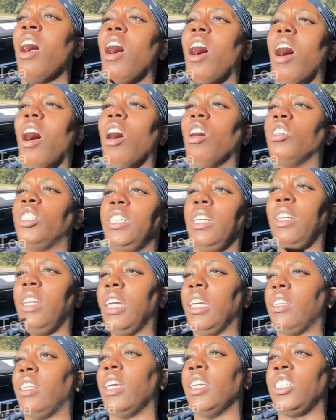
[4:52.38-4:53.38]
oh, she
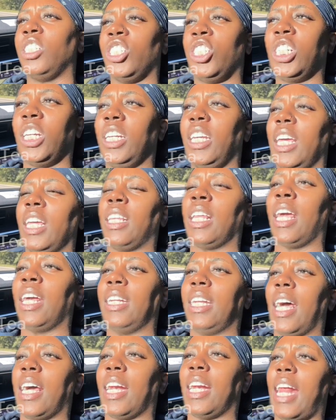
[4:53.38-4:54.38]
did this and she did that,
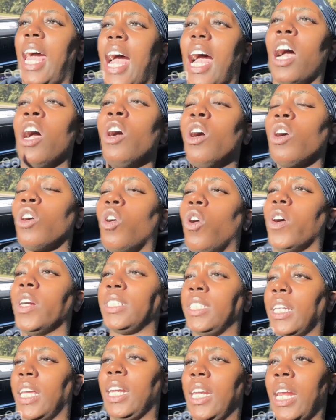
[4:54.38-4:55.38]
da-da-da. Corey
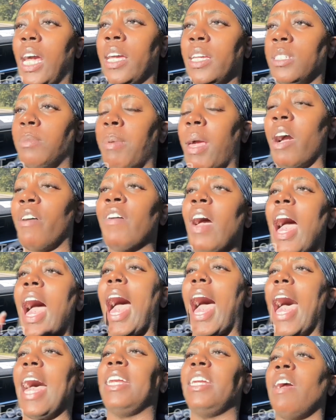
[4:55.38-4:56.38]
stated out his mouth,
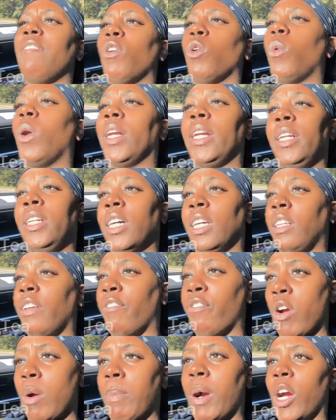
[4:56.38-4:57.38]
I never wanted nothing
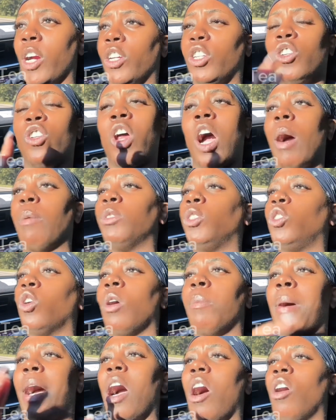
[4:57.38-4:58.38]
from her. You know, I was doing
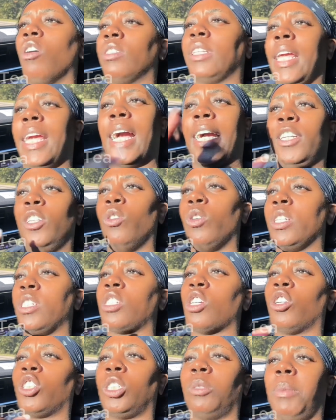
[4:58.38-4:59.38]
my own thing. I do this
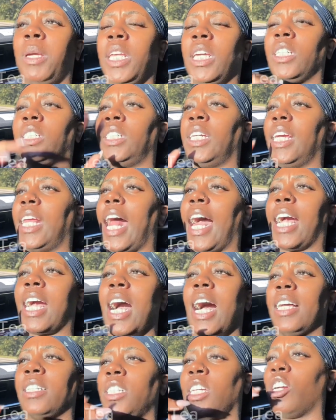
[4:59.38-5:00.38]
social media shit. I
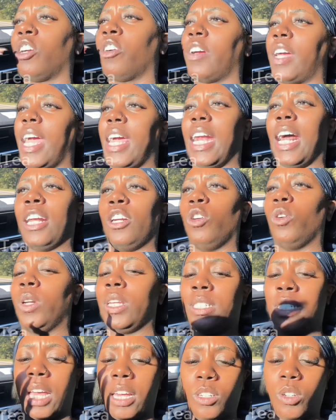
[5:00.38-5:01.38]
content create. I do
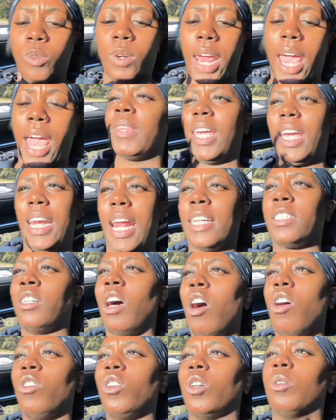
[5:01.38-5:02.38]
this. I do that. And I
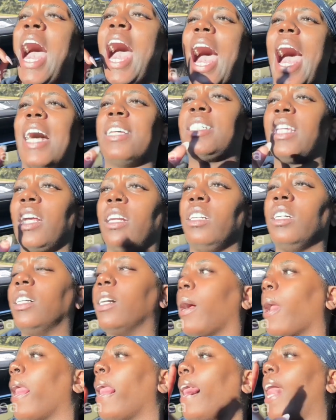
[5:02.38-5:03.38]
told him, I said, look,
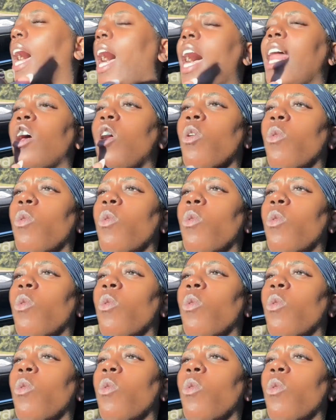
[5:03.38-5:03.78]
I don't